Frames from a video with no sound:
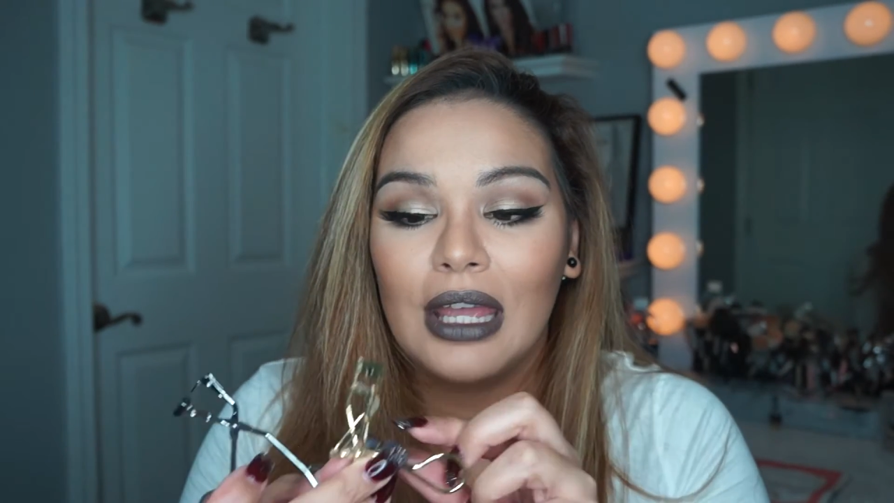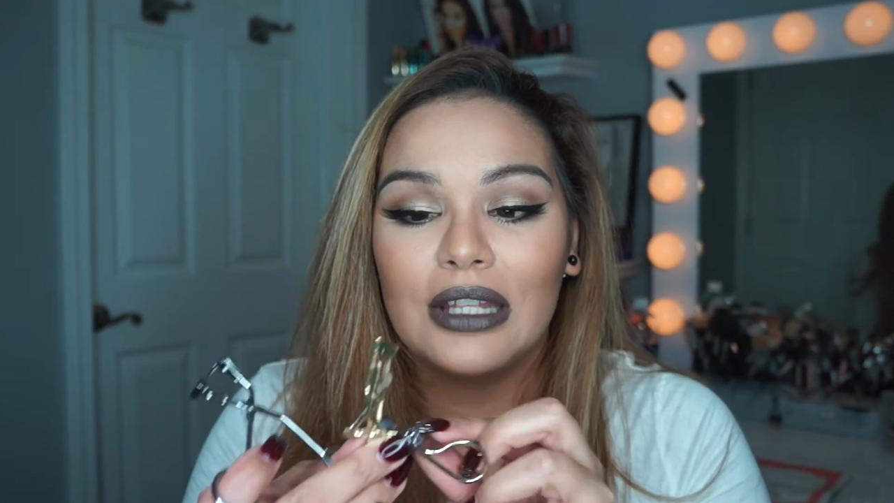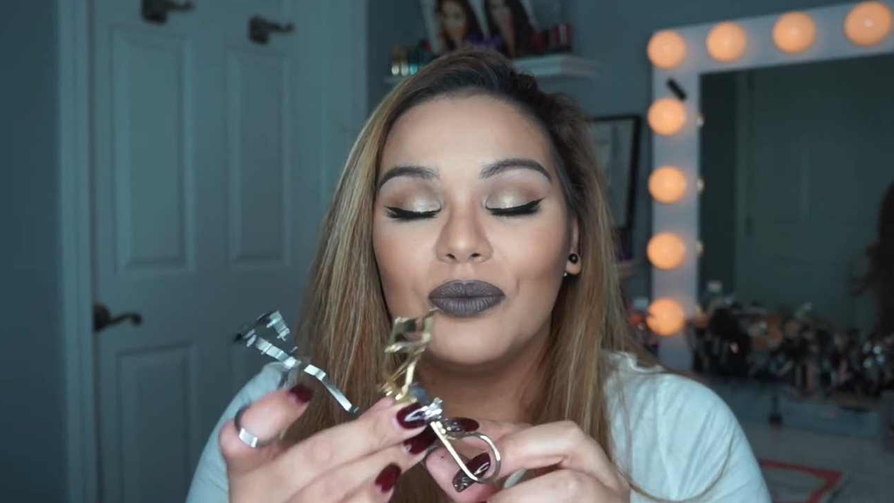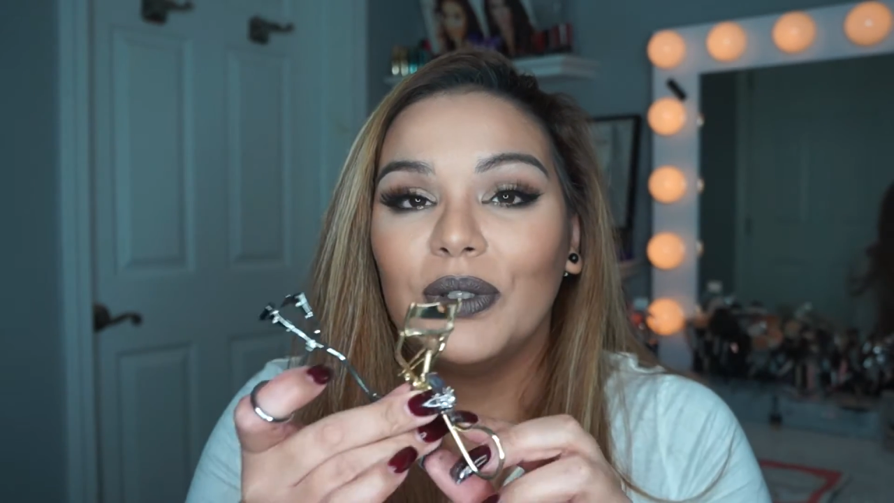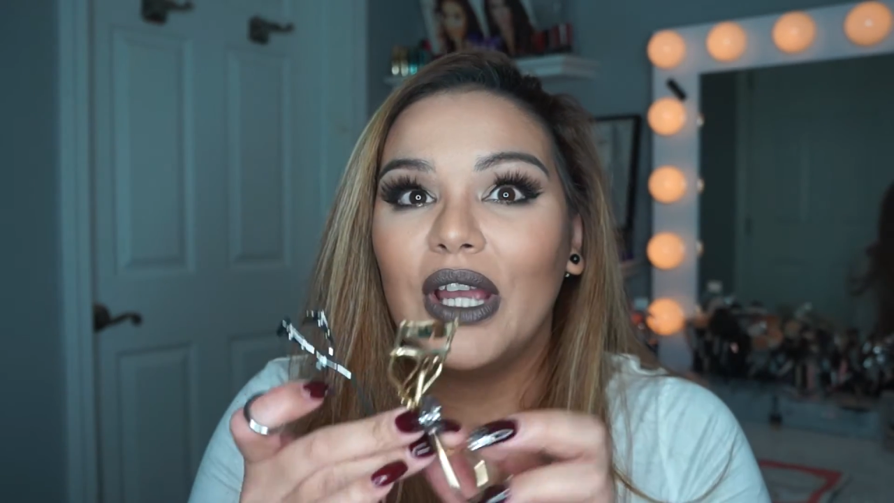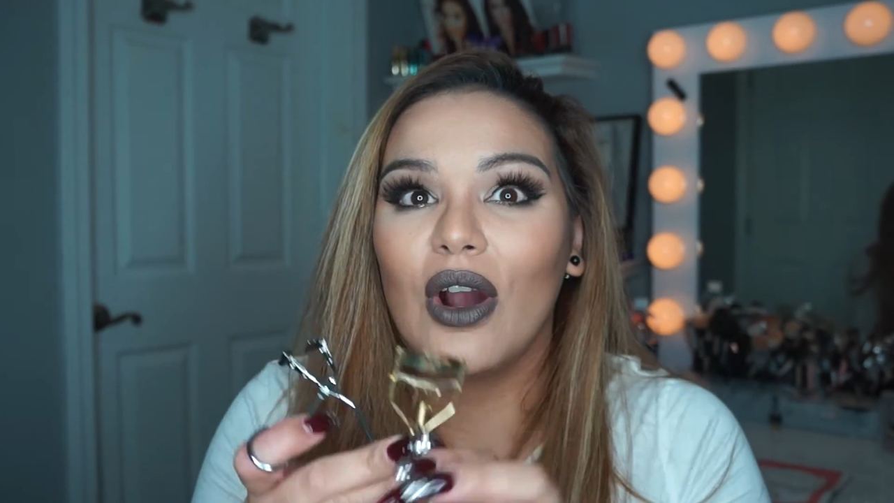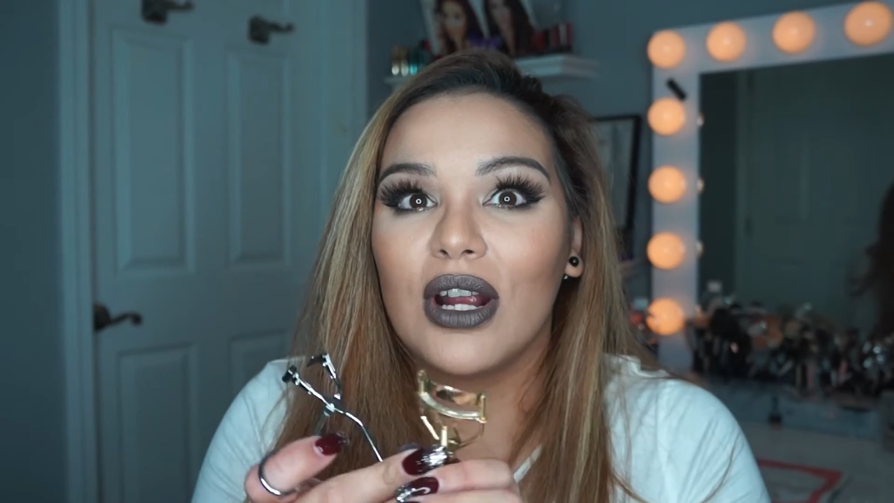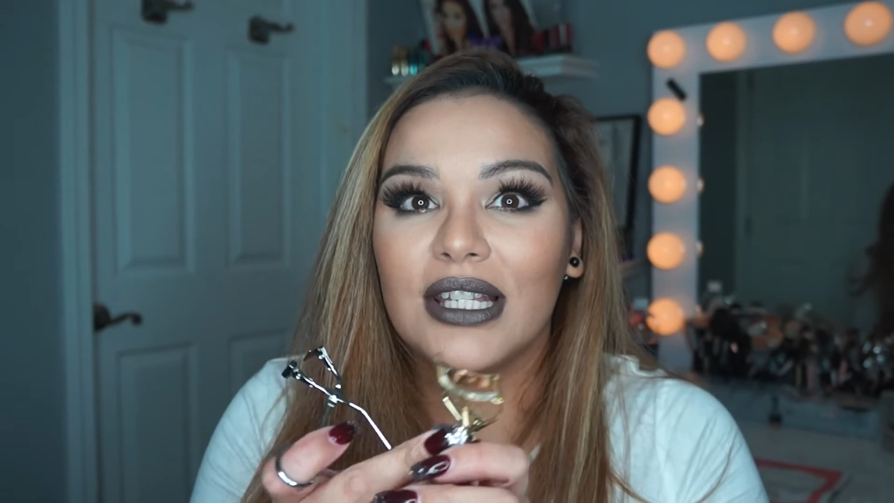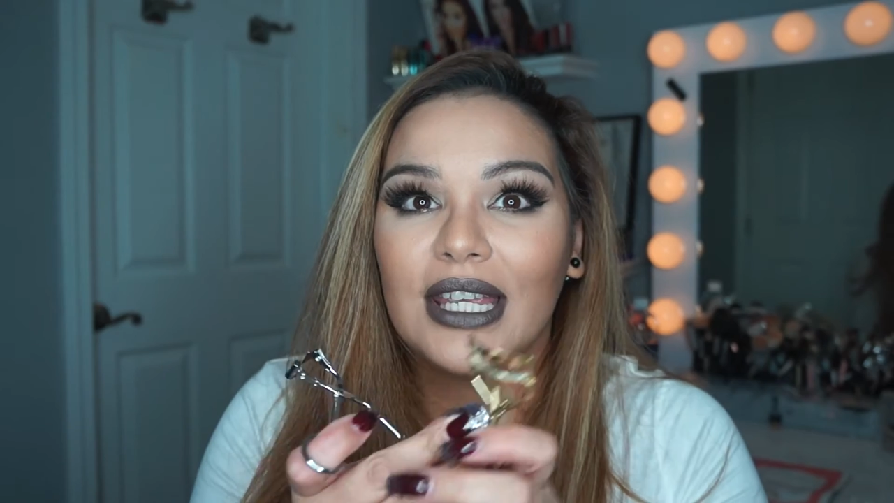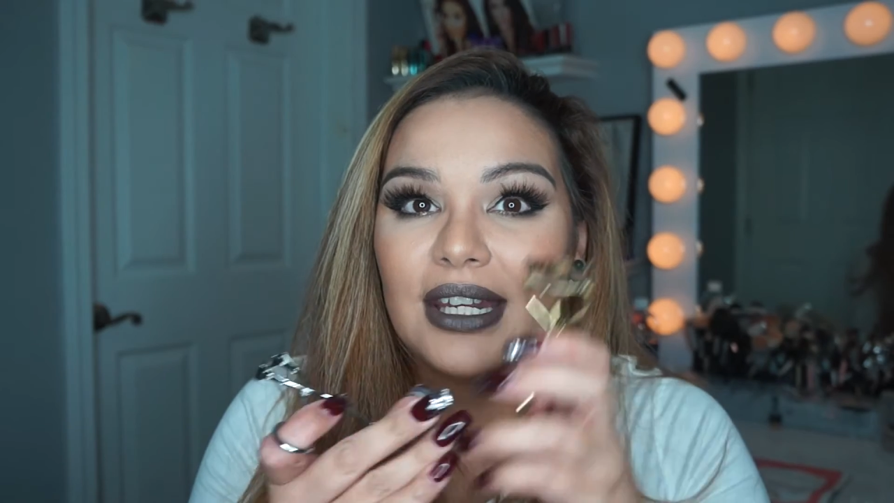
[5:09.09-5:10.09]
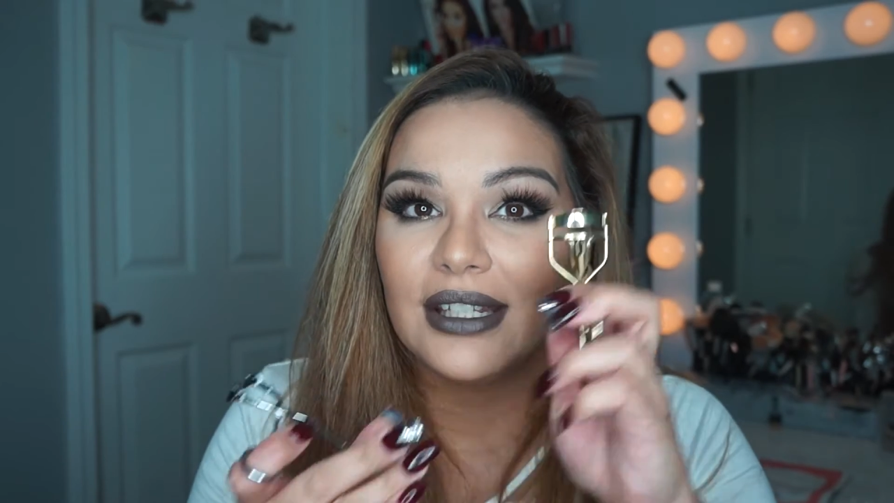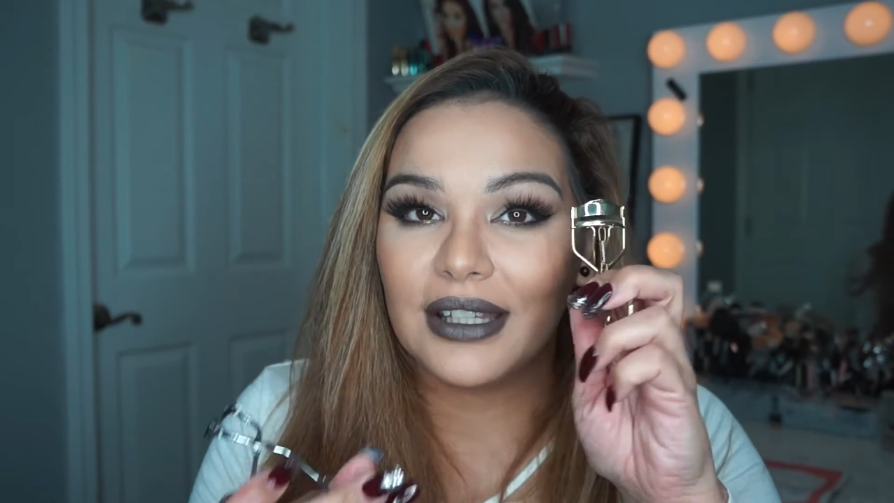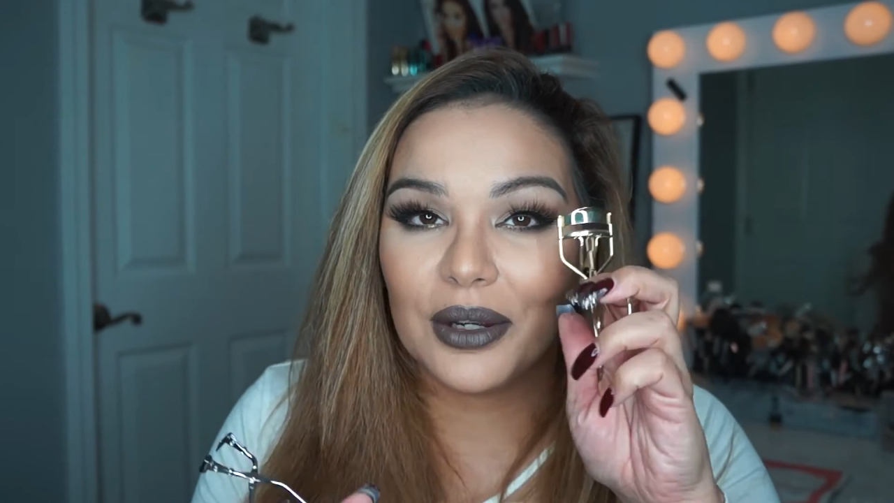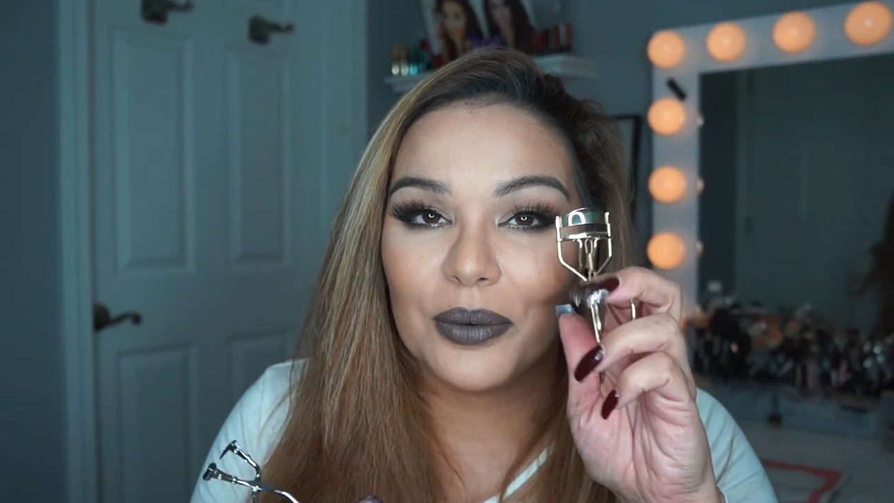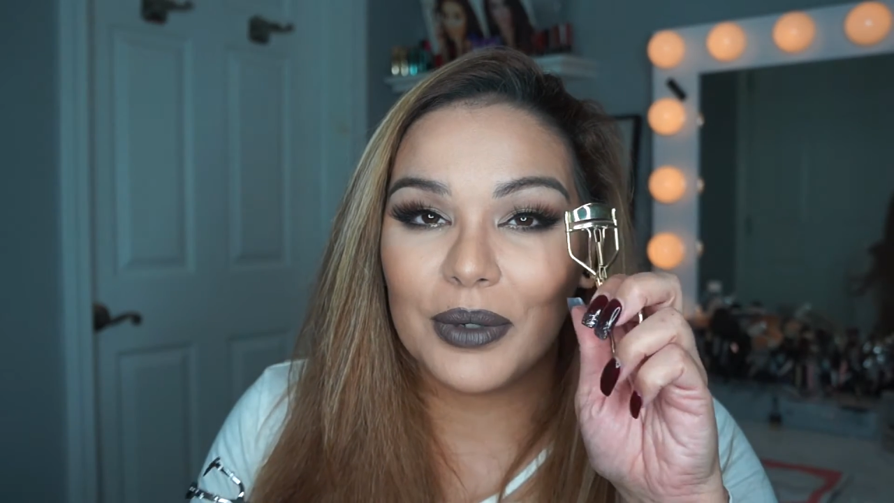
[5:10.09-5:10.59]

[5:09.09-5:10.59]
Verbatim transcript: it's really hard to get in there